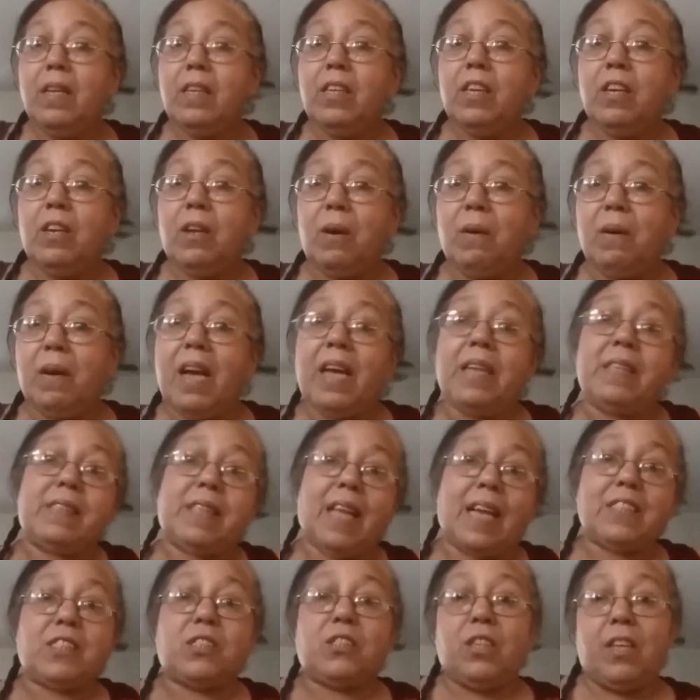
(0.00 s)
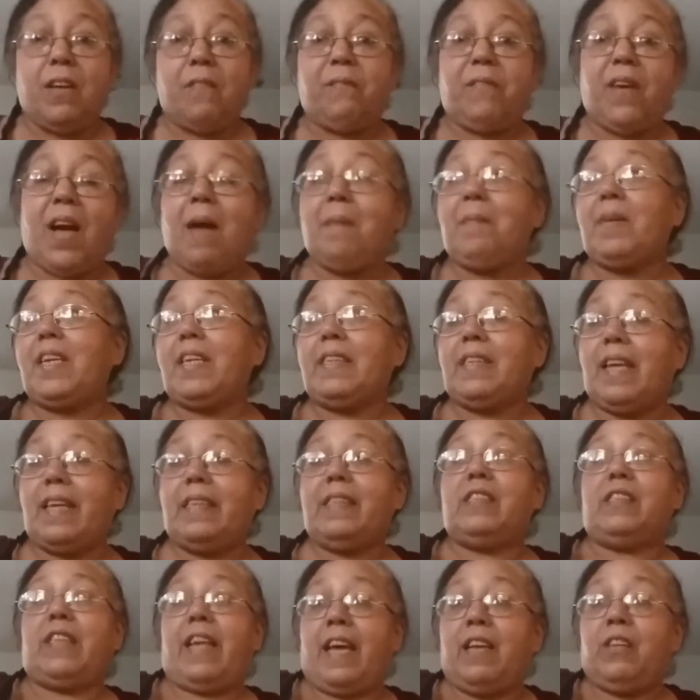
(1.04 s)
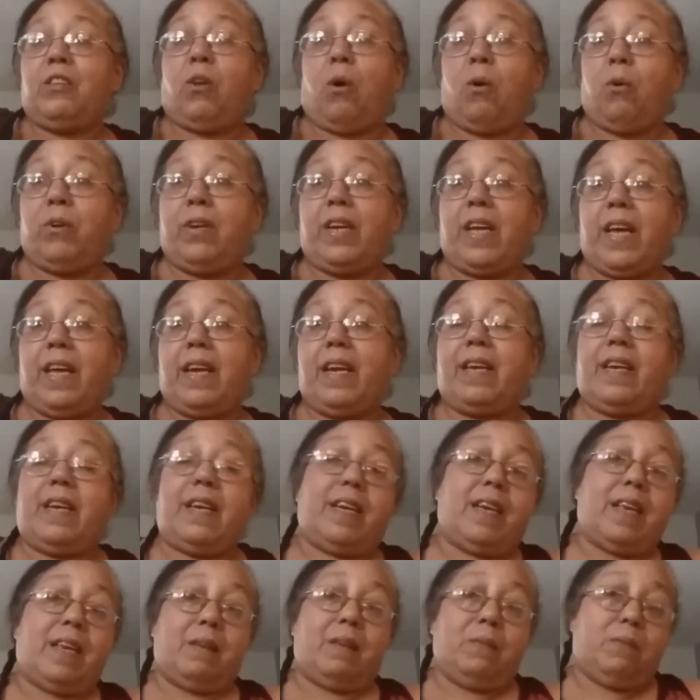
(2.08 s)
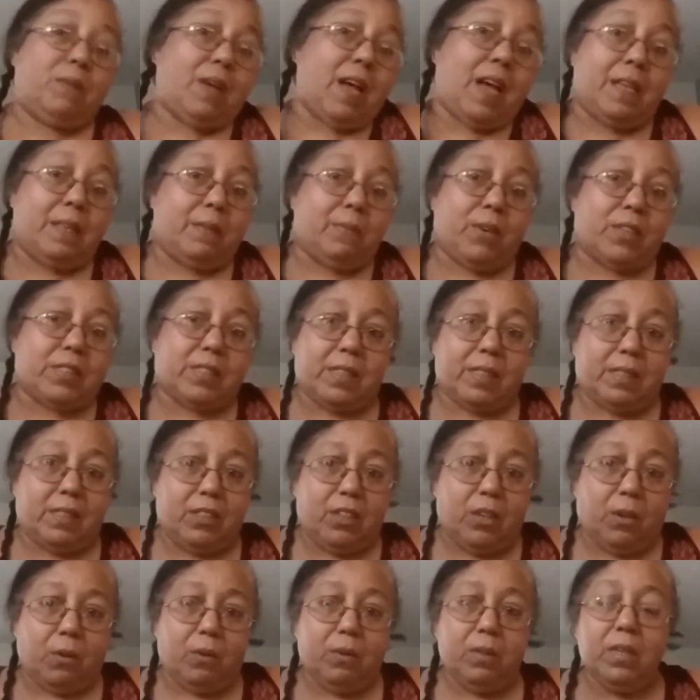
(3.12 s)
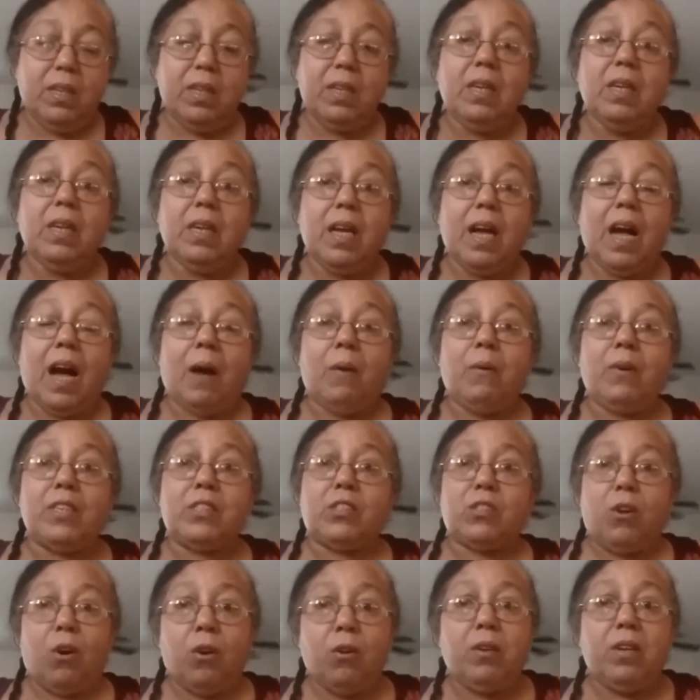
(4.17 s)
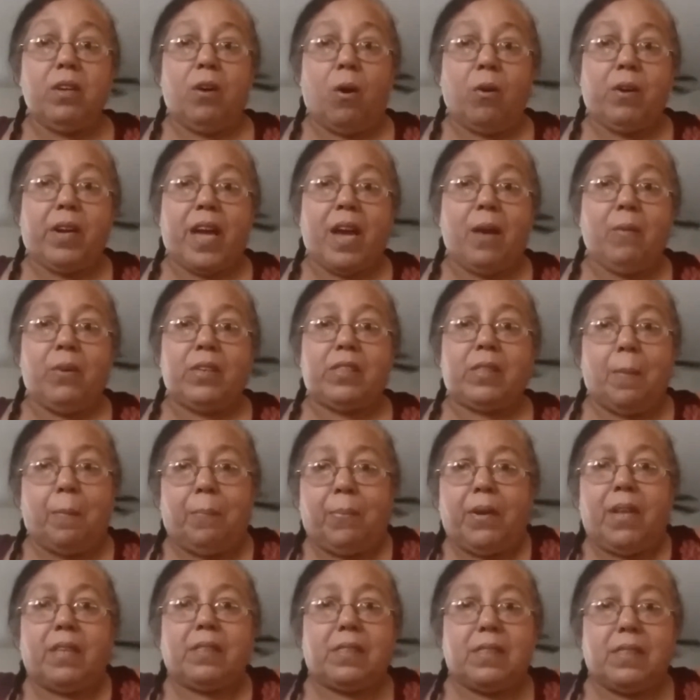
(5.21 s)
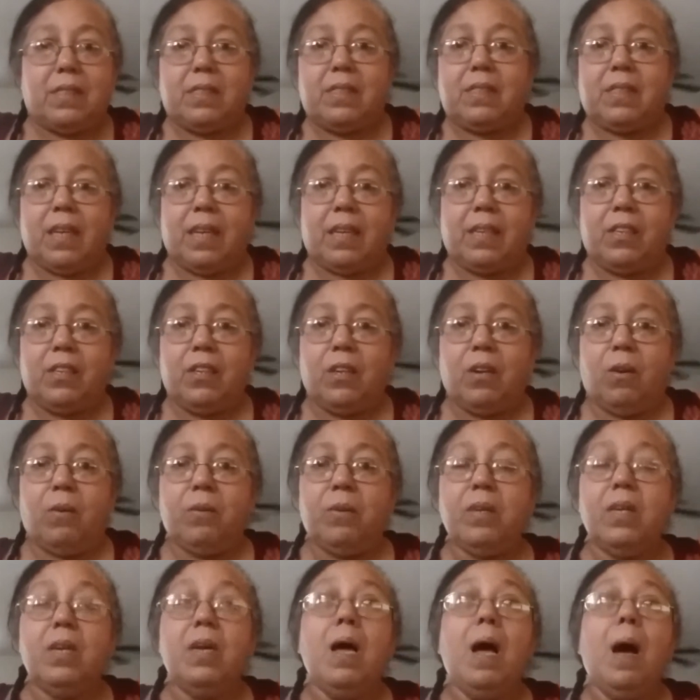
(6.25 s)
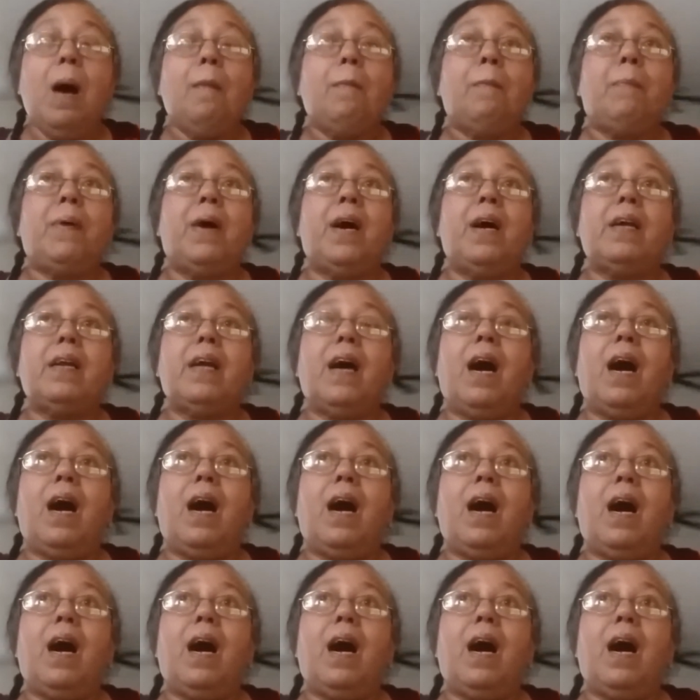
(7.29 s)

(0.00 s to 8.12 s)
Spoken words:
you know, and thanks to the family, they donated, and then I wasn't, you know, I was okay with the blood thing, you know, but